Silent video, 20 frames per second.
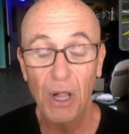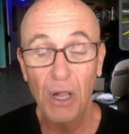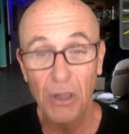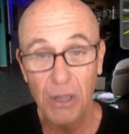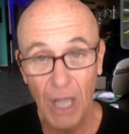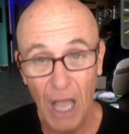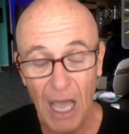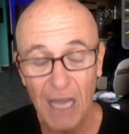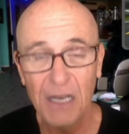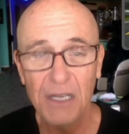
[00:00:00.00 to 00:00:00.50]
A
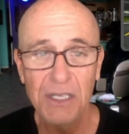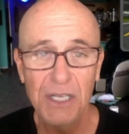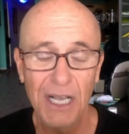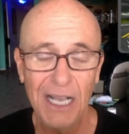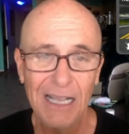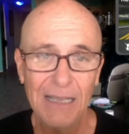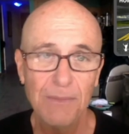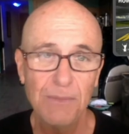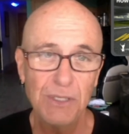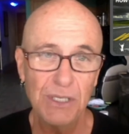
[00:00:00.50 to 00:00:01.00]
lot of
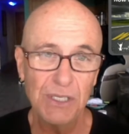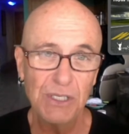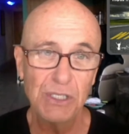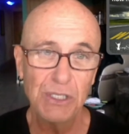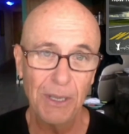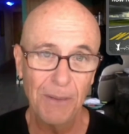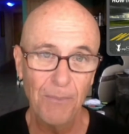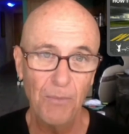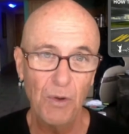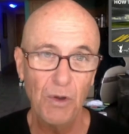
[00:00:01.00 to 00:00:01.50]
times it's
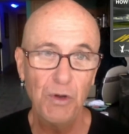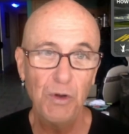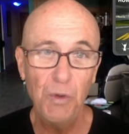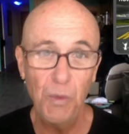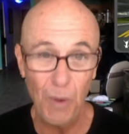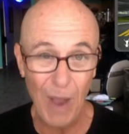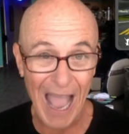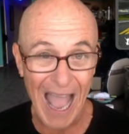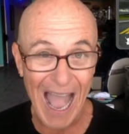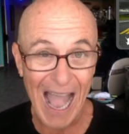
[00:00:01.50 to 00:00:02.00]
someone
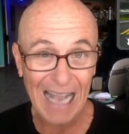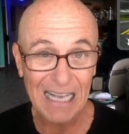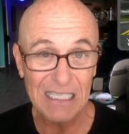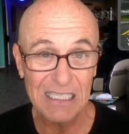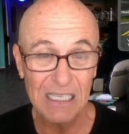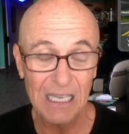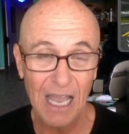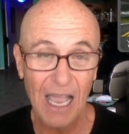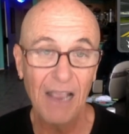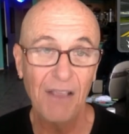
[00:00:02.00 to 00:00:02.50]
who
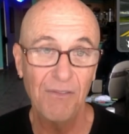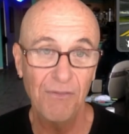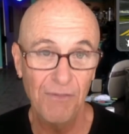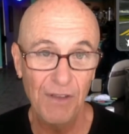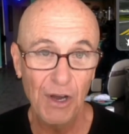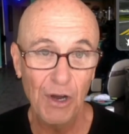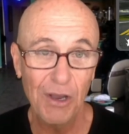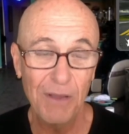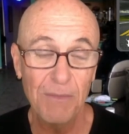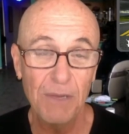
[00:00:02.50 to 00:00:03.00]
acts like
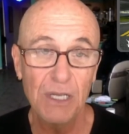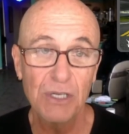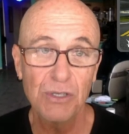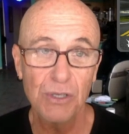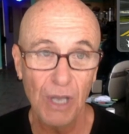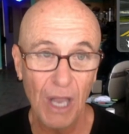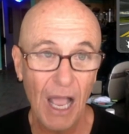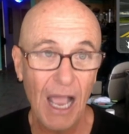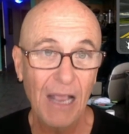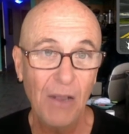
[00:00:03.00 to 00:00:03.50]
very
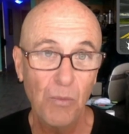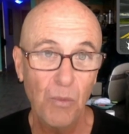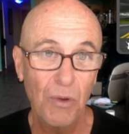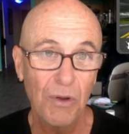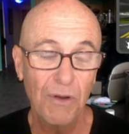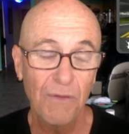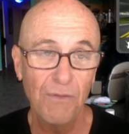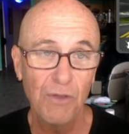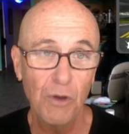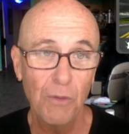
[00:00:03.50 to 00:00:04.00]
much like
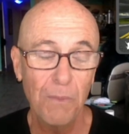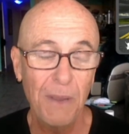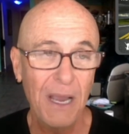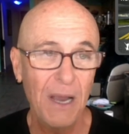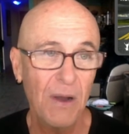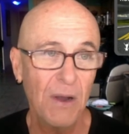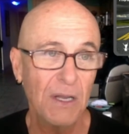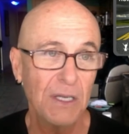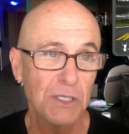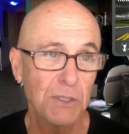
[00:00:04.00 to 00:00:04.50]
one of your
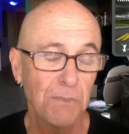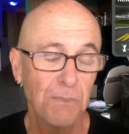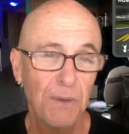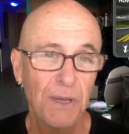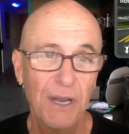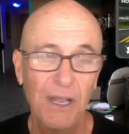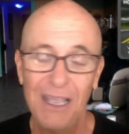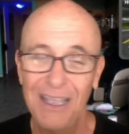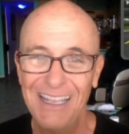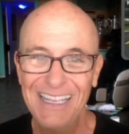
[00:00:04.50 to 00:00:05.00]
parents,
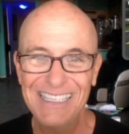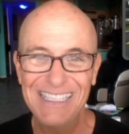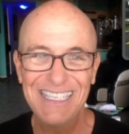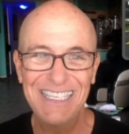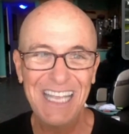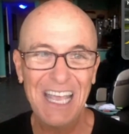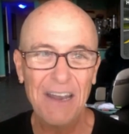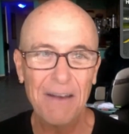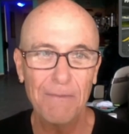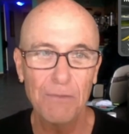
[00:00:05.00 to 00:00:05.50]
but
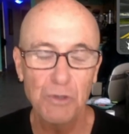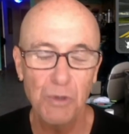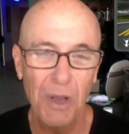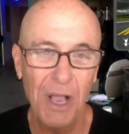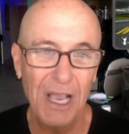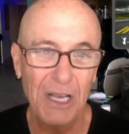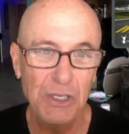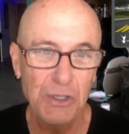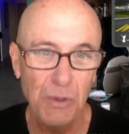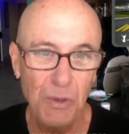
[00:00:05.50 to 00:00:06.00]
instead of
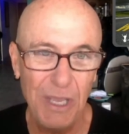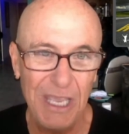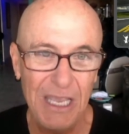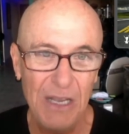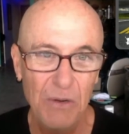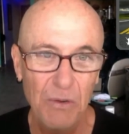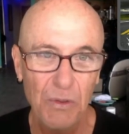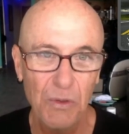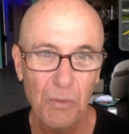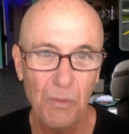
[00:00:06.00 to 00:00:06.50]
trying to
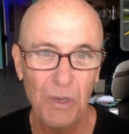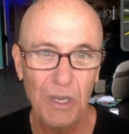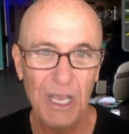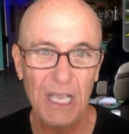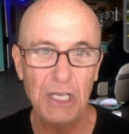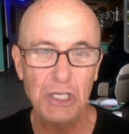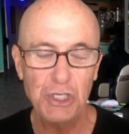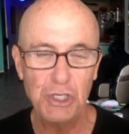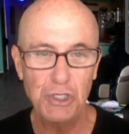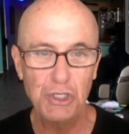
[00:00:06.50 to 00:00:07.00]
heal the
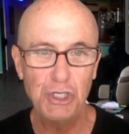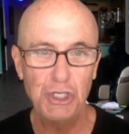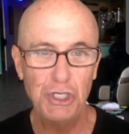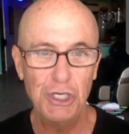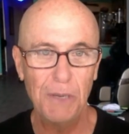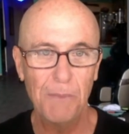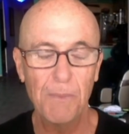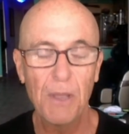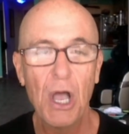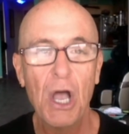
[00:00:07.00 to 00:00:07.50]

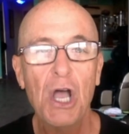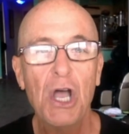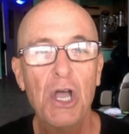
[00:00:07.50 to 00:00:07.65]
relationship